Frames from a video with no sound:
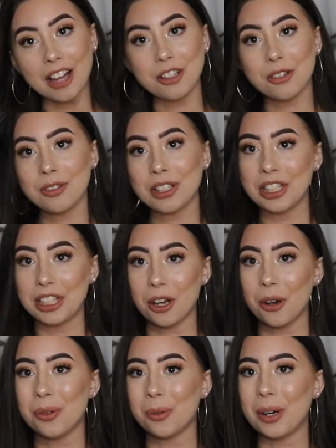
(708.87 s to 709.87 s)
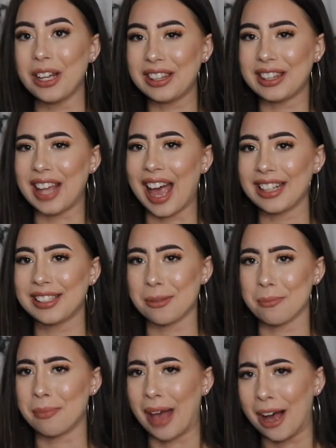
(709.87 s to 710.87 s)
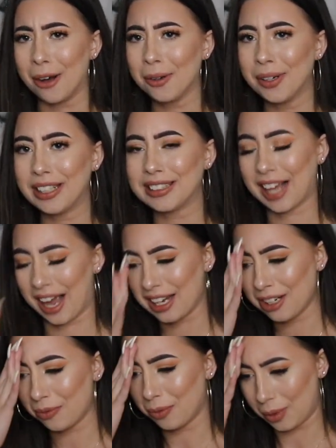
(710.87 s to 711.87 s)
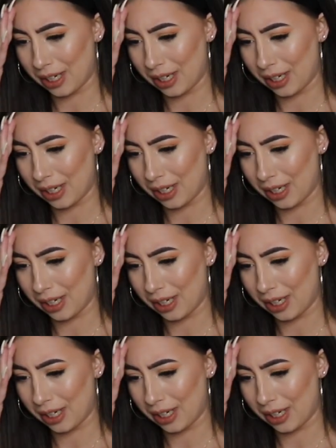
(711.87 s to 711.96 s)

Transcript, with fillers: I don't really know what that's about. It's kind of